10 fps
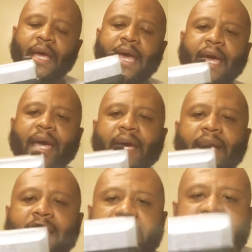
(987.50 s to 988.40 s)

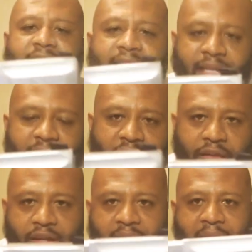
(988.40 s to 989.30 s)
And this is
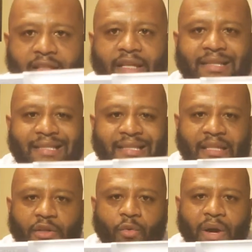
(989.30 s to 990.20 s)
another nice
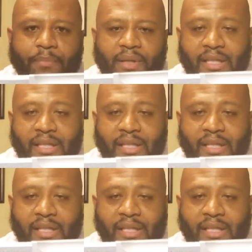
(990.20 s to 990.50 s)
concealed weapon.